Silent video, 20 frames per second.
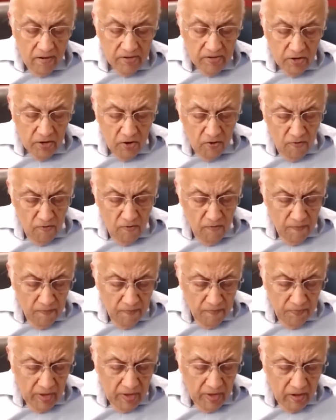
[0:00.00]
So
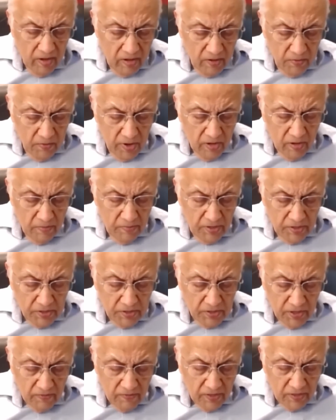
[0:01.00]
we have to be
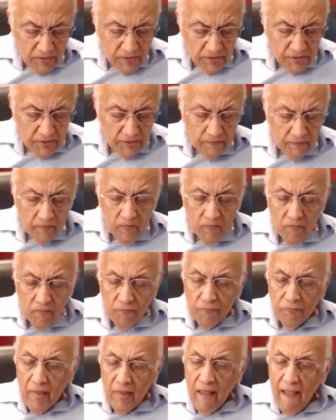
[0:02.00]
servants,
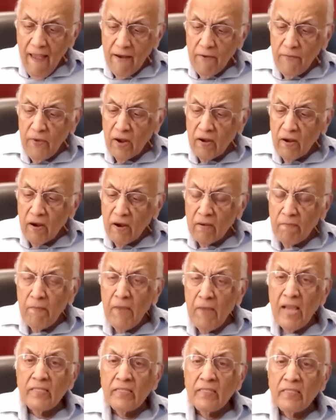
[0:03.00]
and we are
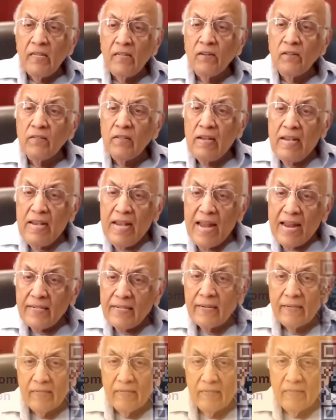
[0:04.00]
not majoring on the
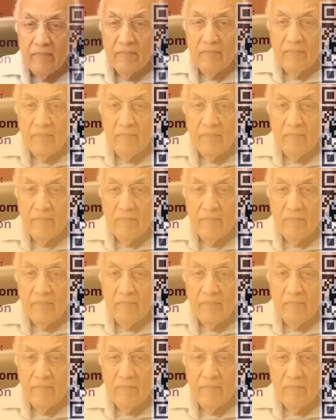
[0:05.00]
letter.